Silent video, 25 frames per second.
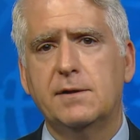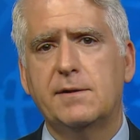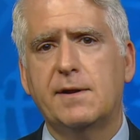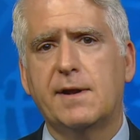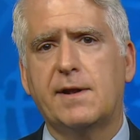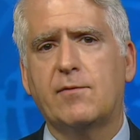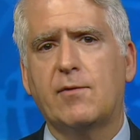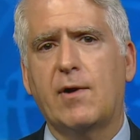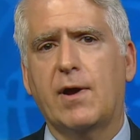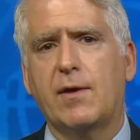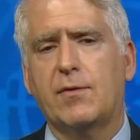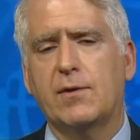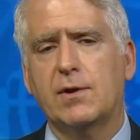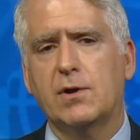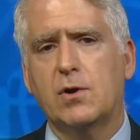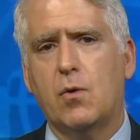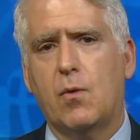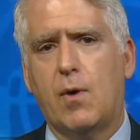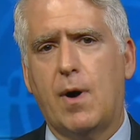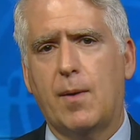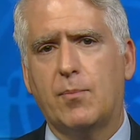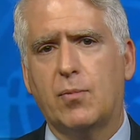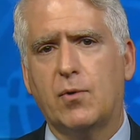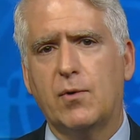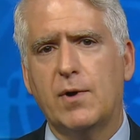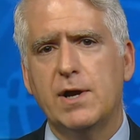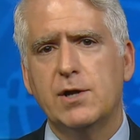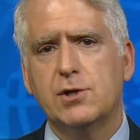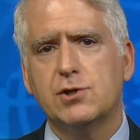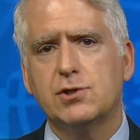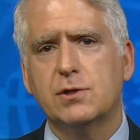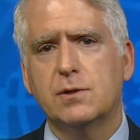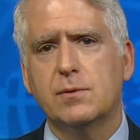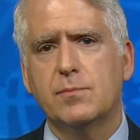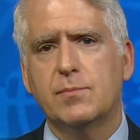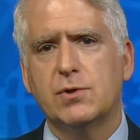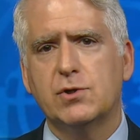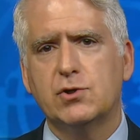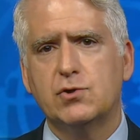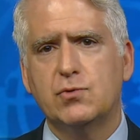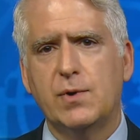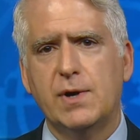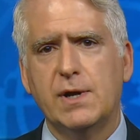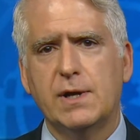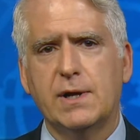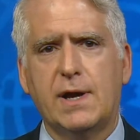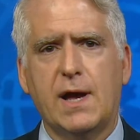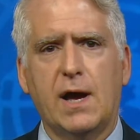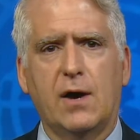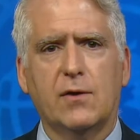to strengthen cooperation
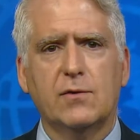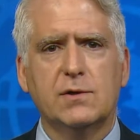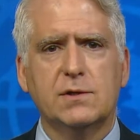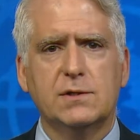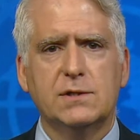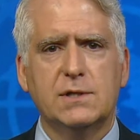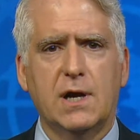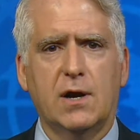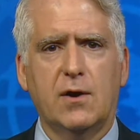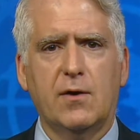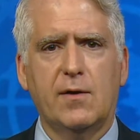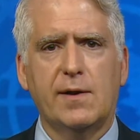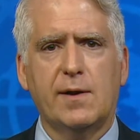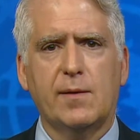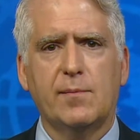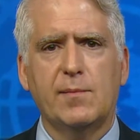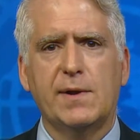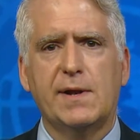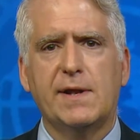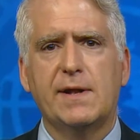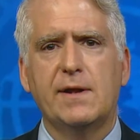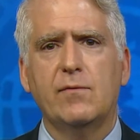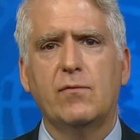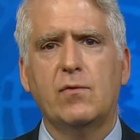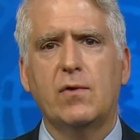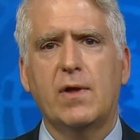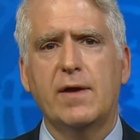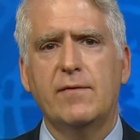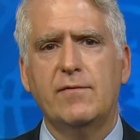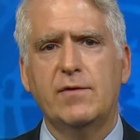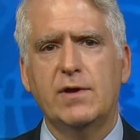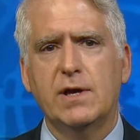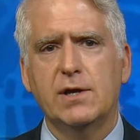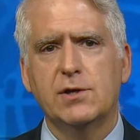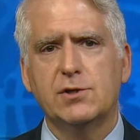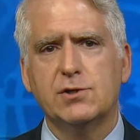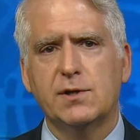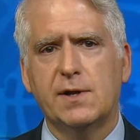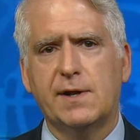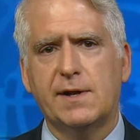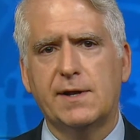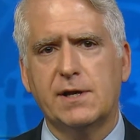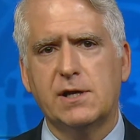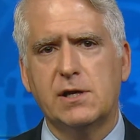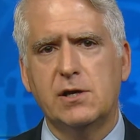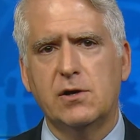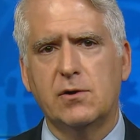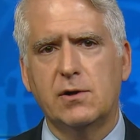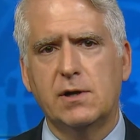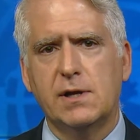between counterterrorism and civil aviation
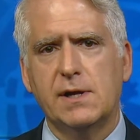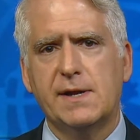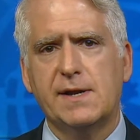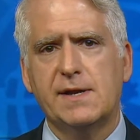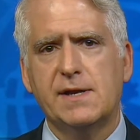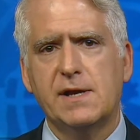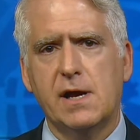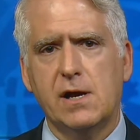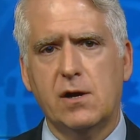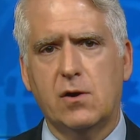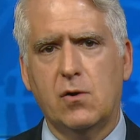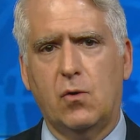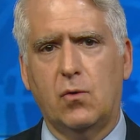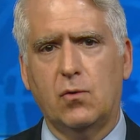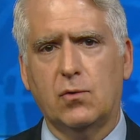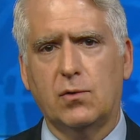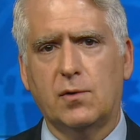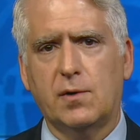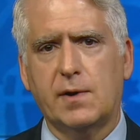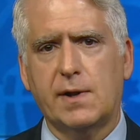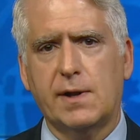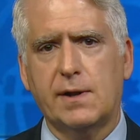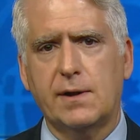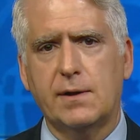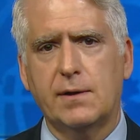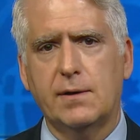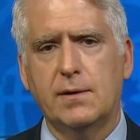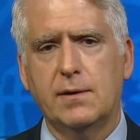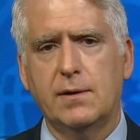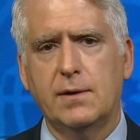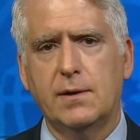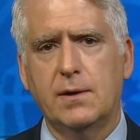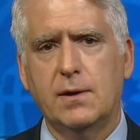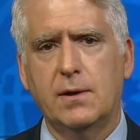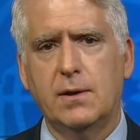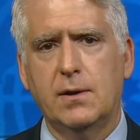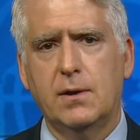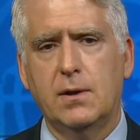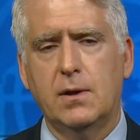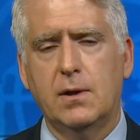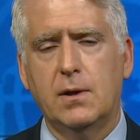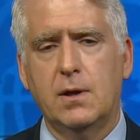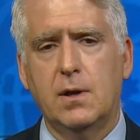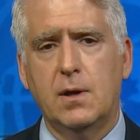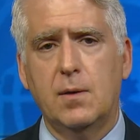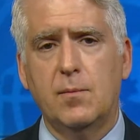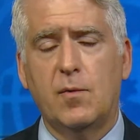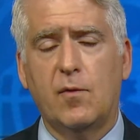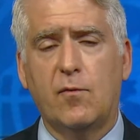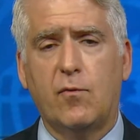security stakeholders.
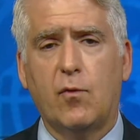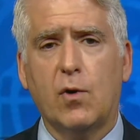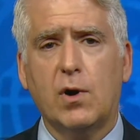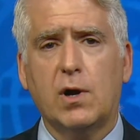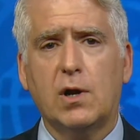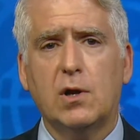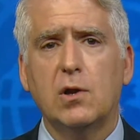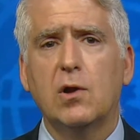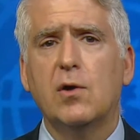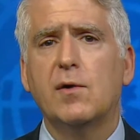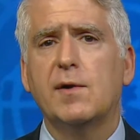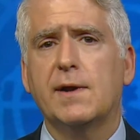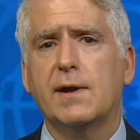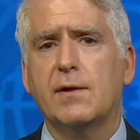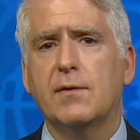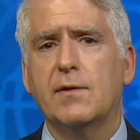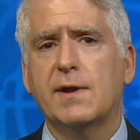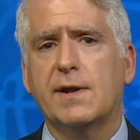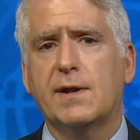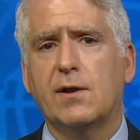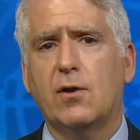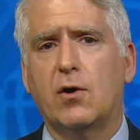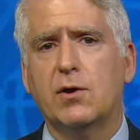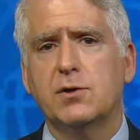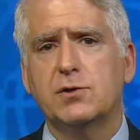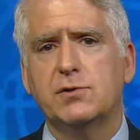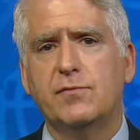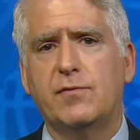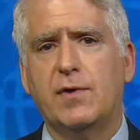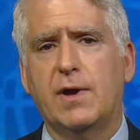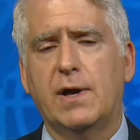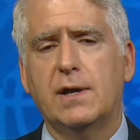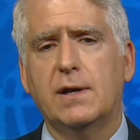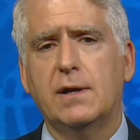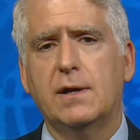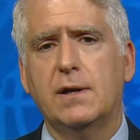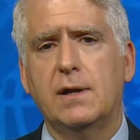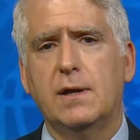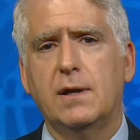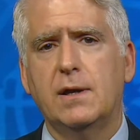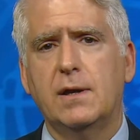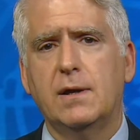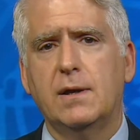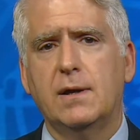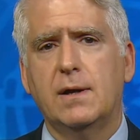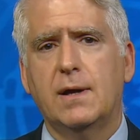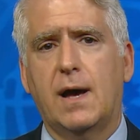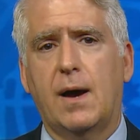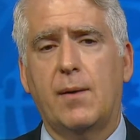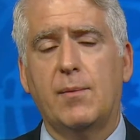Before closing this launch event,
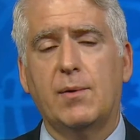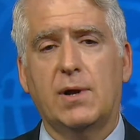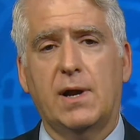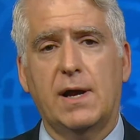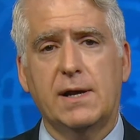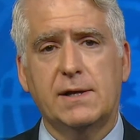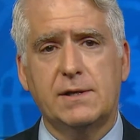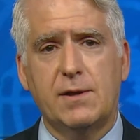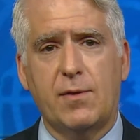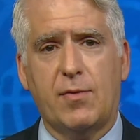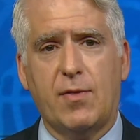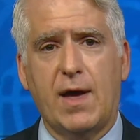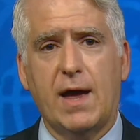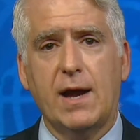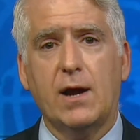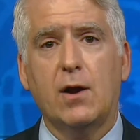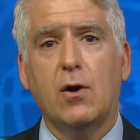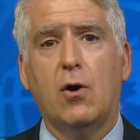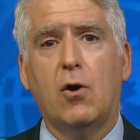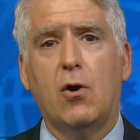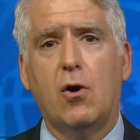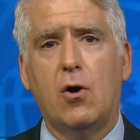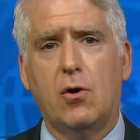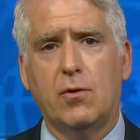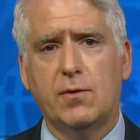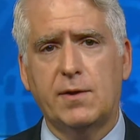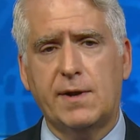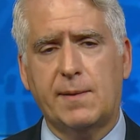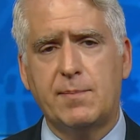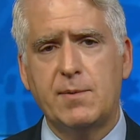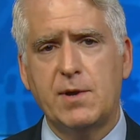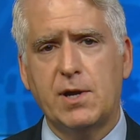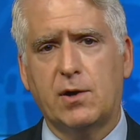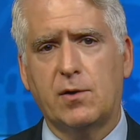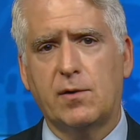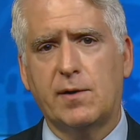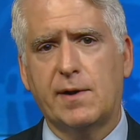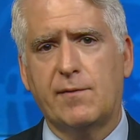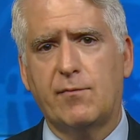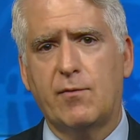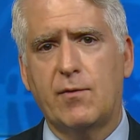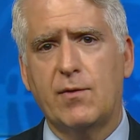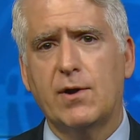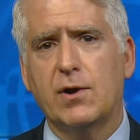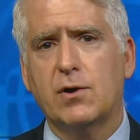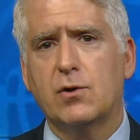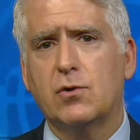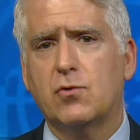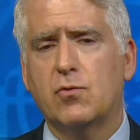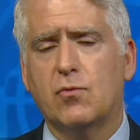I would like to thank all the speakers for
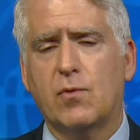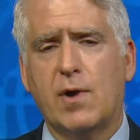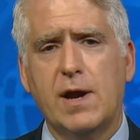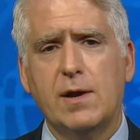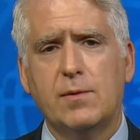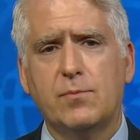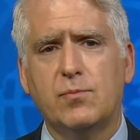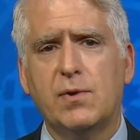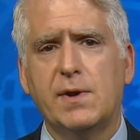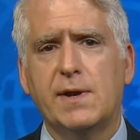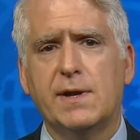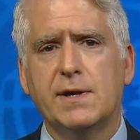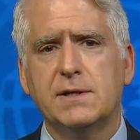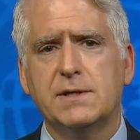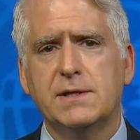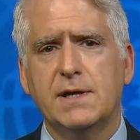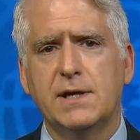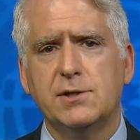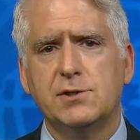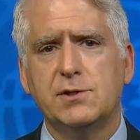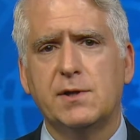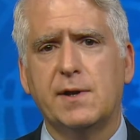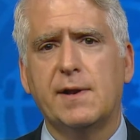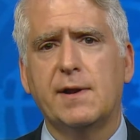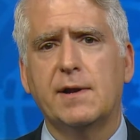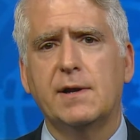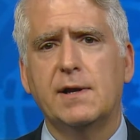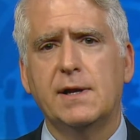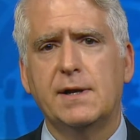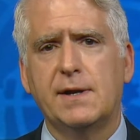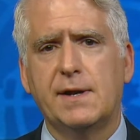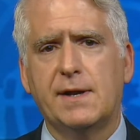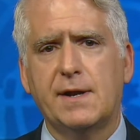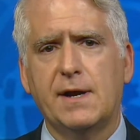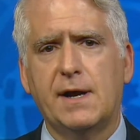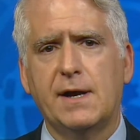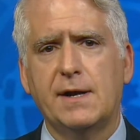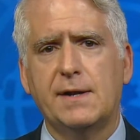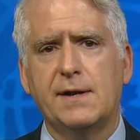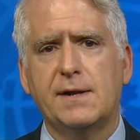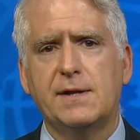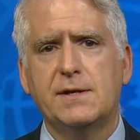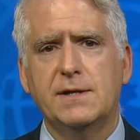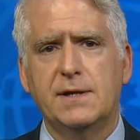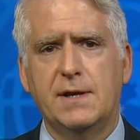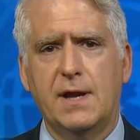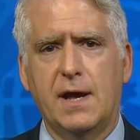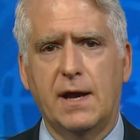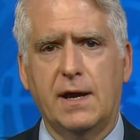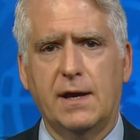their great presentations and insights
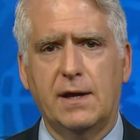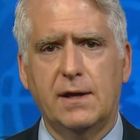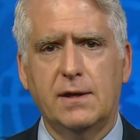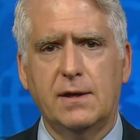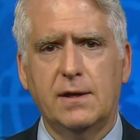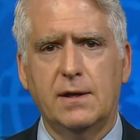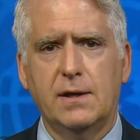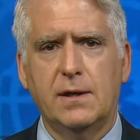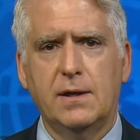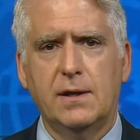today,